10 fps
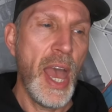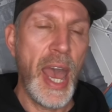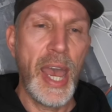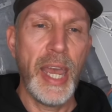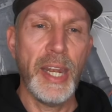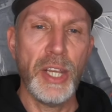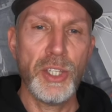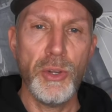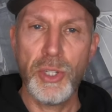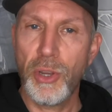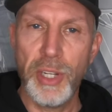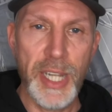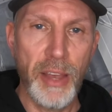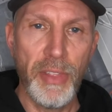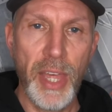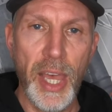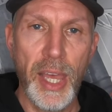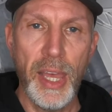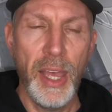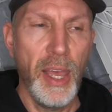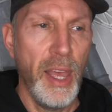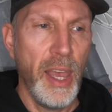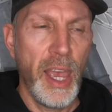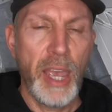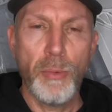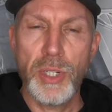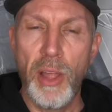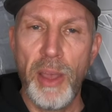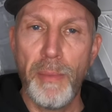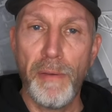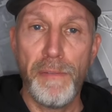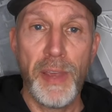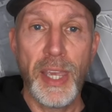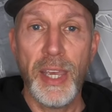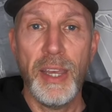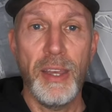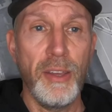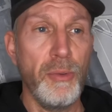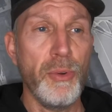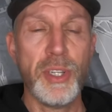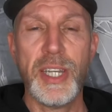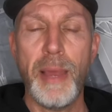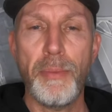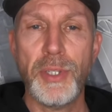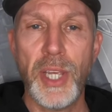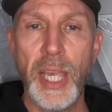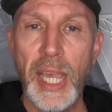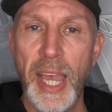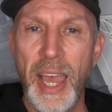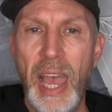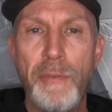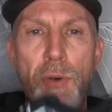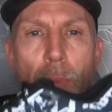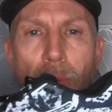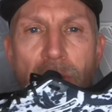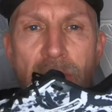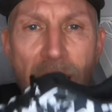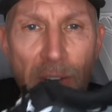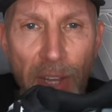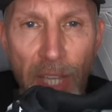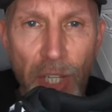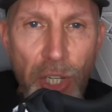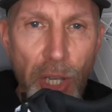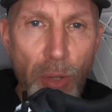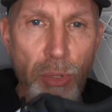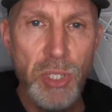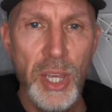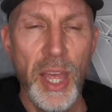And as soon as I got down there, it was like my feet were a celebrity. Everyone was staring at these shoes.